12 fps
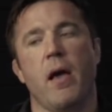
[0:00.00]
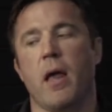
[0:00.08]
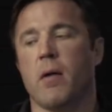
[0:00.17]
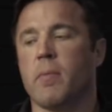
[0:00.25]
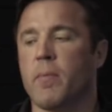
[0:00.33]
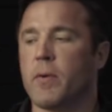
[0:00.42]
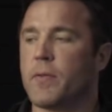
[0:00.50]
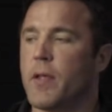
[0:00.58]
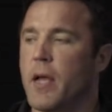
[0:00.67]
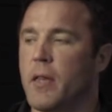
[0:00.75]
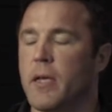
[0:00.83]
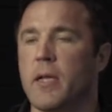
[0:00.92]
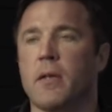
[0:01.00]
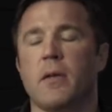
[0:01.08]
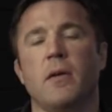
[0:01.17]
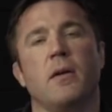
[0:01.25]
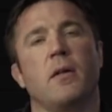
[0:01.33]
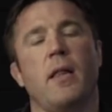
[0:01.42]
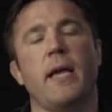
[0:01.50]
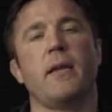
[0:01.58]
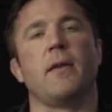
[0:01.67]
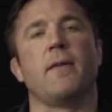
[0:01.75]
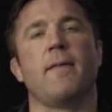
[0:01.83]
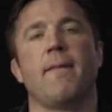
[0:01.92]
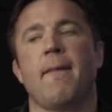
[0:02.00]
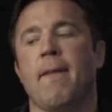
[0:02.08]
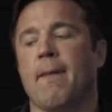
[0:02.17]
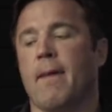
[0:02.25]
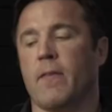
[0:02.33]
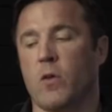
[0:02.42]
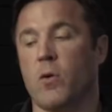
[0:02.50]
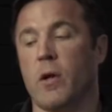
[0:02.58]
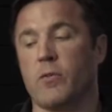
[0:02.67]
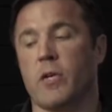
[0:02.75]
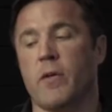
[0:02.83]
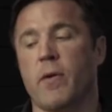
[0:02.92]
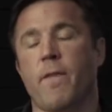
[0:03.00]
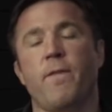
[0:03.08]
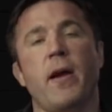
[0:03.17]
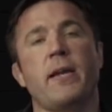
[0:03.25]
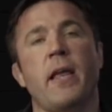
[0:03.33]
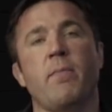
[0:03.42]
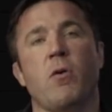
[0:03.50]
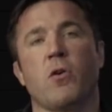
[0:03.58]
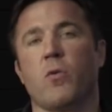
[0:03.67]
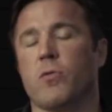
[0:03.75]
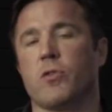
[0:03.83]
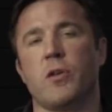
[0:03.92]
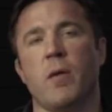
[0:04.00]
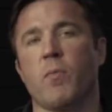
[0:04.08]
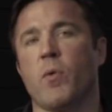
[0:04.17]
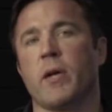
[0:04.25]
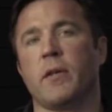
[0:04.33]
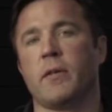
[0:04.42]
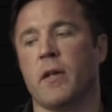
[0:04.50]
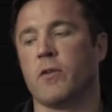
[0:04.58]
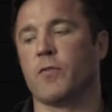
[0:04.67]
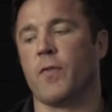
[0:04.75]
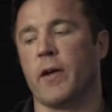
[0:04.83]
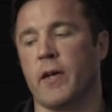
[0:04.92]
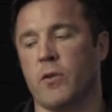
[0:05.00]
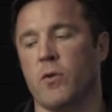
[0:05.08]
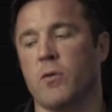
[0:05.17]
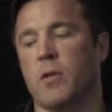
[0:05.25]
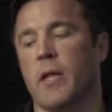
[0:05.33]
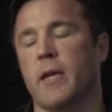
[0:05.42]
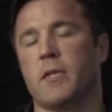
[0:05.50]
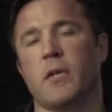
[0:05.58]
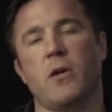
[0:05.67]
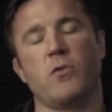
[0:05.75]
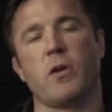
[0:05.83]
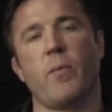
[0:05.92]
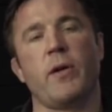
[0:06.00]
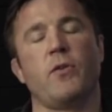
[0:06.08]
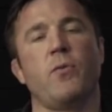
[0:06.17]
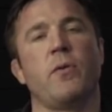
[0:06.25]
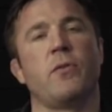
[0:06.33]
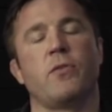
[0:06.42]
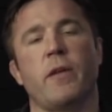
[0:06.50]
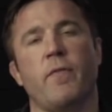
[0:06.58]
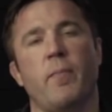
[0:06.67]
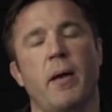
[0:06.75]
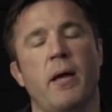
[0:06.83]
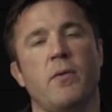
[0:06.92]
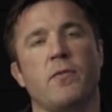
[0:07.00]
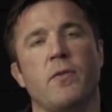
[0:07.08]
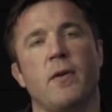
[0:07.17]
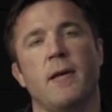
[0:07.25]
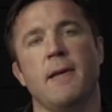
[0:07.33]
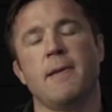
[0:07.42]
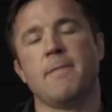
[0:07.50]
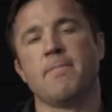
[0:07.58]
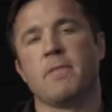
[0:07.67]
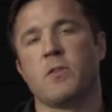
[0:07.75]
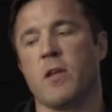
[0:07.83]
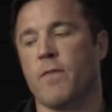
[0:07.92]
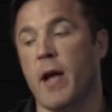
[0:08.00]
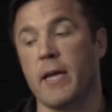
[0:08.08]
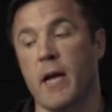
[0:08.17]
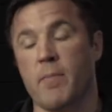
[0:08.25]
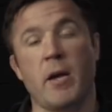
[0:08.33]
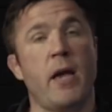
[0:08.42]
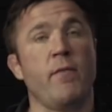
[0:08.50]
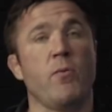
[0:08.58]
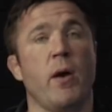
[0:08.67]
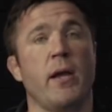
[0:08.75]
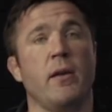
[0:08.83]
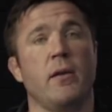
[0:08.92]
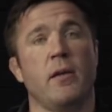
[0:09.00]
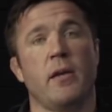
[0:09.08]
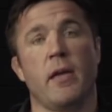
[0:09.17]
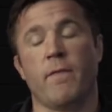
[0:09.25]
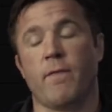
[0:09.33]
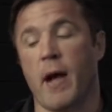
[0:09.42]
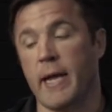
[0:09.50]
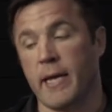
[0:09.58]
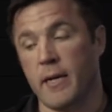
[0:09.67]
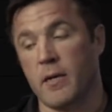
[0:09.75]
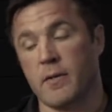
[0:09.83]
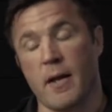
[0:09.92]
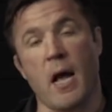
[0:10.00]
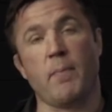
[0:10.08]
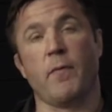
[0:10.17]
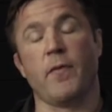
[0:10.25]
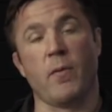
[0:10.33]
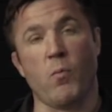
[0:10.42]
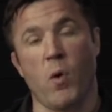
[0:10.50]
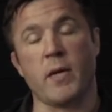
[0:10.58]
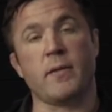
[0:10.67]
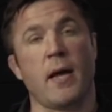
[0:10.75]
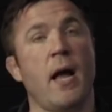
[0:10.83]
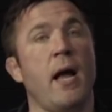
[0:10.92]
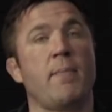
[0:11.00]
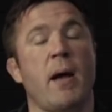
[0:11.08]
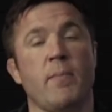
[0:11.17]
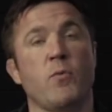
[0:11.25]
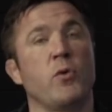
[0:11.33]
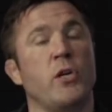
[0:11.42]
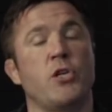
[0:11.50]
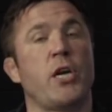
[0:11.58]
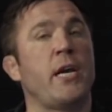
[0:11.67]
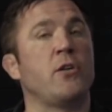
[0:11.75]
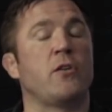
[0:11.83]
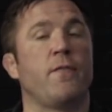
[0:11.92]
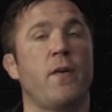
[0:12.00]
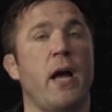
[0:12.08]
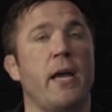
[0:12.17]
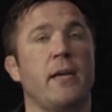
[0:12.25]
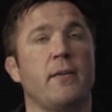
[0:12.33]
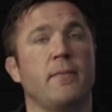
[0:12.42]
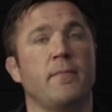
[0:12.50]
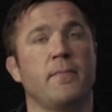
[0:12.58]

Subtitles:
And I remember telling Clayton, I was getting ready to fight Nate Marquardt. It was a number one contenders fight. And I told Clayton, I said, Coach, I weigh 207 pounds. I said, I'm a heavyweight. If I get on top of him one time, I'm going to change the fight.